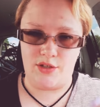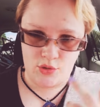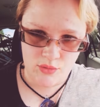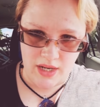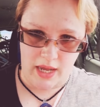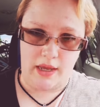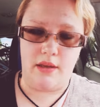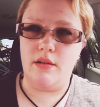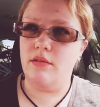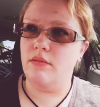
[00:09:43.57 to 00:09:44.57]
today,
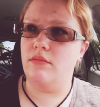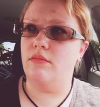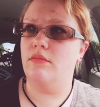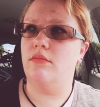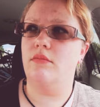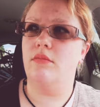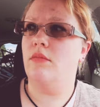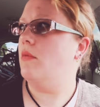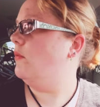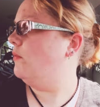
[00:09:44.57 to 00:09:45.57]

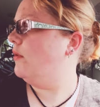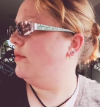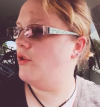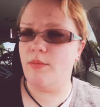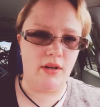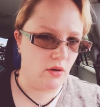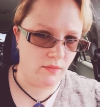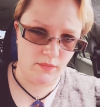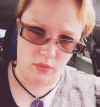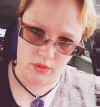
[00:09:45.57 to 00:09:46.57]
what will you be
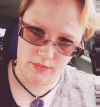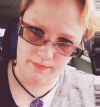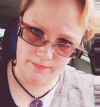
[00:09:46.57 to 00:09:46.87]
known for?